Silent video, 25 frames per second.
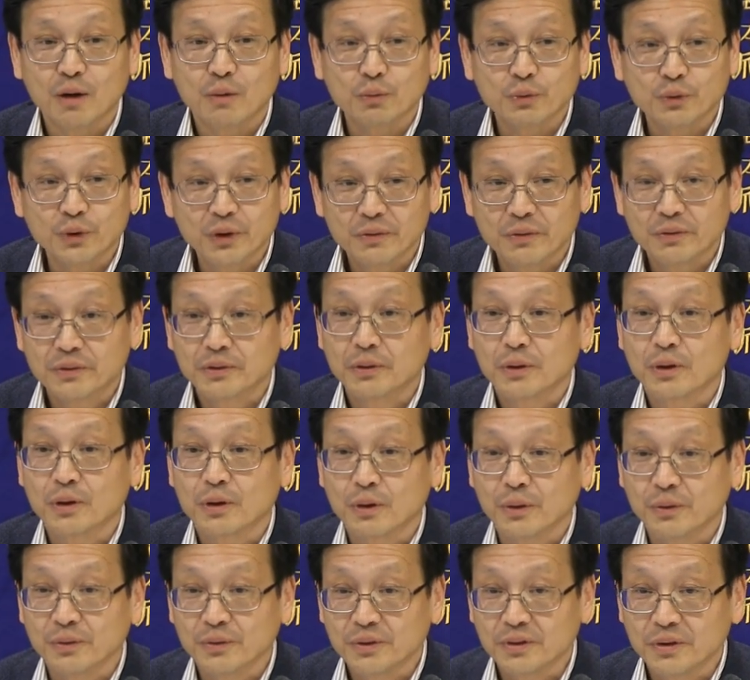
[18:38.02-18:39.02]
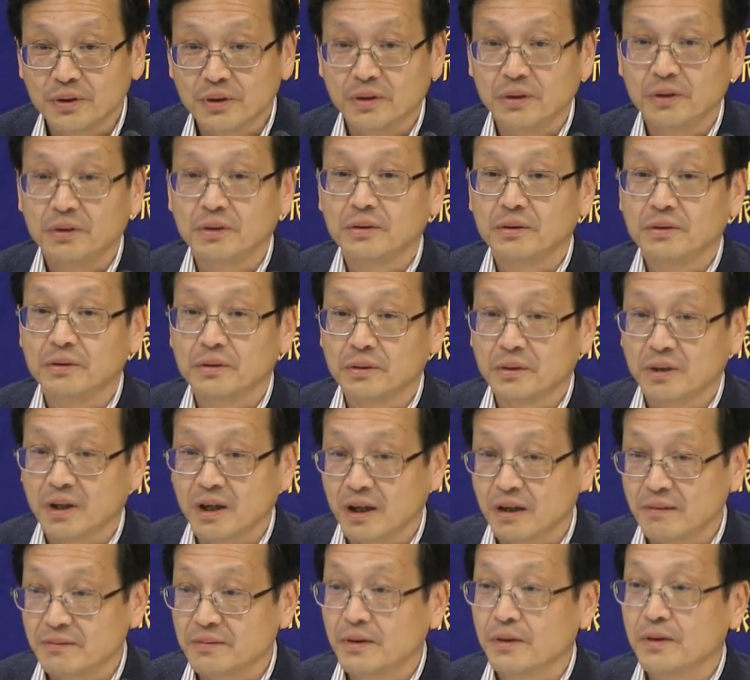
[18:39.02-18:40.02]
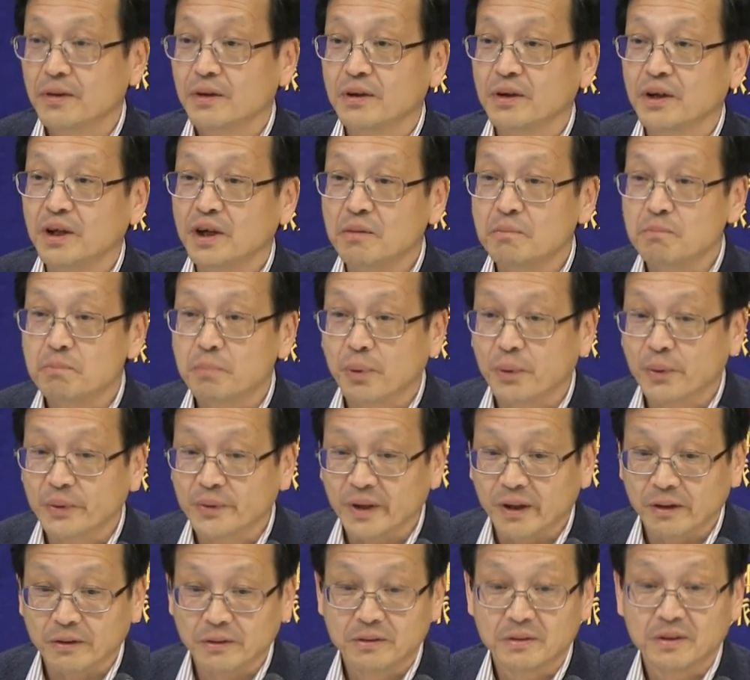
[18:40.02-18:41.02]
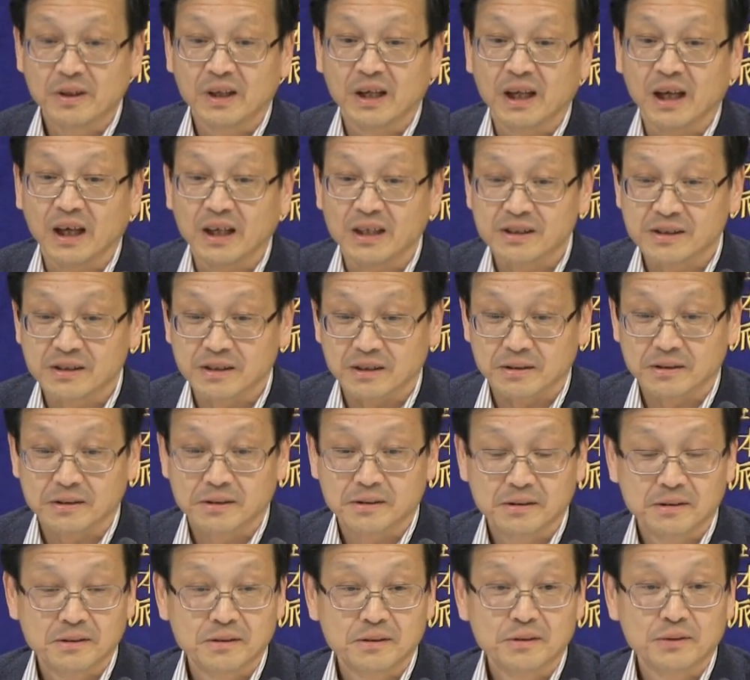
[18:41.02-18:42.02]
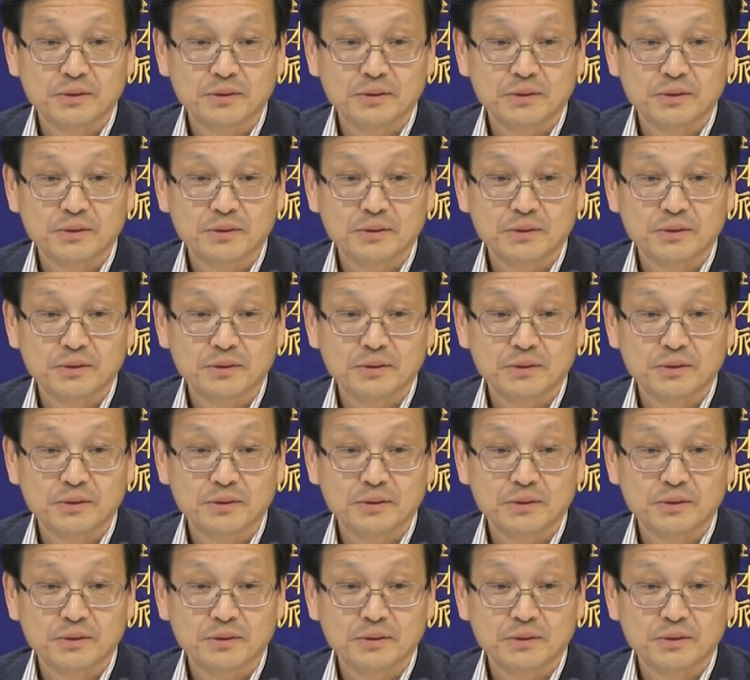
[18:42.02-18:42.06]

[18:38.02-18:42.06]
we will continue to have imported cases